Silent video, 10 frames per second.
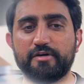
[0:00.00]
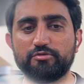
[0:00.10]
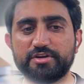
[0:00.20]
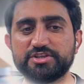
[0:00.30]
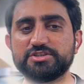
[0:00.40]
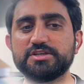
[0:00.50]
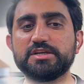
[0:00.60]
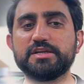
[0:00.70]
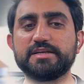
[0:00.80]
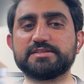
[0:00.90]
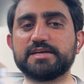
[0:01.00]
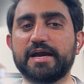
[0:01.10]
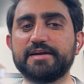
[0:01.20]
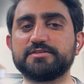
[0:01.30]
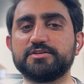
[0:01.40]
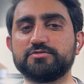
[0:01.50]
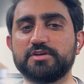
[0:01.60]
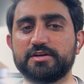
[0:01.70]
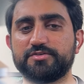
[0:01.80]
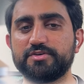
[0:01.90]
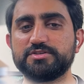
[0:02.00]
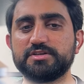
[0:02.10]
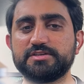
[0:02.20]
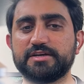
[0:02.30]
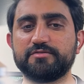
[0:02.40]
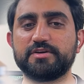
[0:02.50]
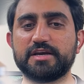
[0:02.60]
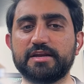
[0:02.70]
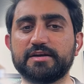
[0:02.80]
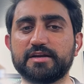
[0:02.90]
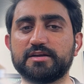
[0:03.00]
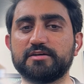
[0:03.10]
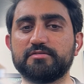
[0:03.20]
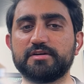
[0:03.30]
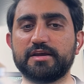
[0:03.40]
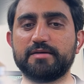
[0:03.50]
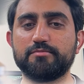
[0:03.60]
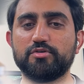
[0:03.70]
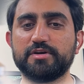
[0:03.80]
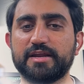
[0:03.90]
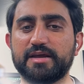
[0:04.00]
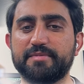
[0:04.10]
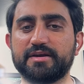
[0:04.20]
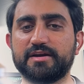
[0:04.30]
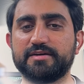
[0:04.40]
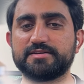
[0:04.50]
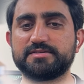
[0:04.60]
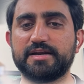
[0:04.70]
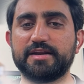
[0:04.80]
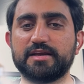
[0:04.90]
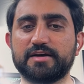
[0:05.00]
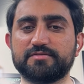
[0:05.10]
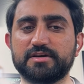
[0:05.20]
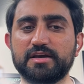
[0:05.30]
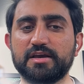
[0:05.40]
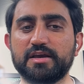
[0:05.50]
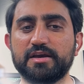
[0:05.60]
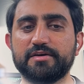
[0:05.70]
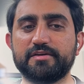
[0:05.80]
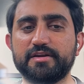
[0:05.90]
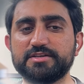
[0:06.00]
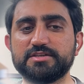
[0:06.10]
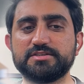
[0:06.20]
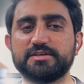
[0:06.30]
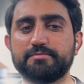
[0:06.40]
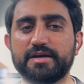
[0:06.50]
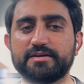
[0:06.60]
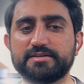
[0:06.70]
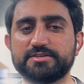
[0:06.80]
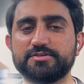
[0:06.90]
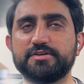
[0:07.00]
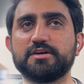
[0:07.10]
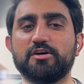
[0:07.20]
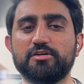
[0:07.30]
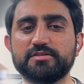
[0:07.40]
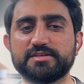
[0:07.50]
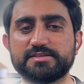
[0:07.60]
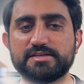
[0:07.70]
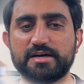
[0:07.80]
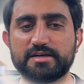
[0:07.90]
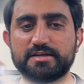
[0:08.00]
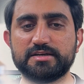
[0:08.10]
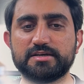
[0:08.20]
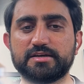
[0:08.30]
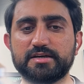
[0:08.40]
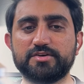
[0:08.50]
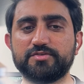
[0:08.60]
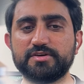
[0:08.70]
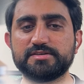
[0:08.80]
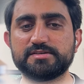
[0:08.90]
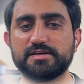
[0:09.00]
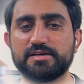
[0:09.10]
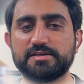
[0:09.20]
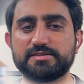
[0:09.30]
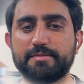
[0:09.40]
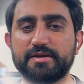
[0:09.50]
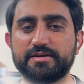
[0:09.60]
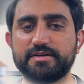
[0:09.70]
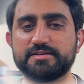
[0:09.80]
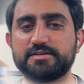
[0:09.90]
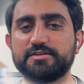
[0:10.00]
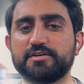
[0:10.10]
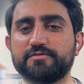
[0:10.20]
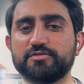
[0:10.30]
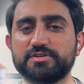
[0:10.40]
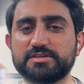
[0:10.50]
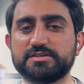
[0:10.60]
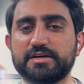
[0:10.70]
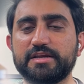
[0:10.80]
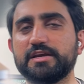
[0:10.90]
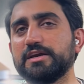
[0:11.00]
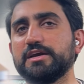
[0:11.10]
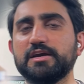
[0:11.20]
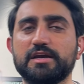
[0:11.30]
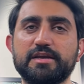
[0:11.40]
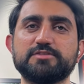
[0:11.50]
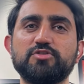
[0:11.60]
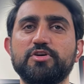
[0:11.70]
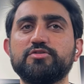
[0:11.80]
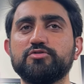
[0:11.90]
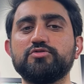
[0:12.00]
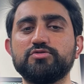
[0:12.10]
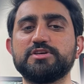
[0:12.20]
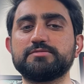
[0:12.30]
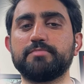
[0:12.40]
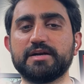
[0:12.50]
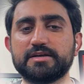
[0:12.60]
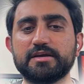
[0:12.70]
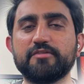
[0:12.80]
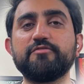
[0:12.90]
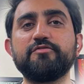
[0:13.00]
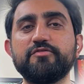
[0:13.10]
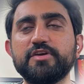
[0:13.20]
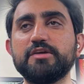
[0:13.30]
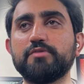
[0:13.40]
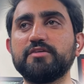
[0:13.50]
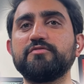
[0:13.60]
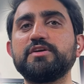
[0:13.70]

foundational insights into the literature, yet we cannot uncover a more dynamic understanding of the relationship by considering all the SARC countries simultaneously. Therefore, this study is going to do this, but we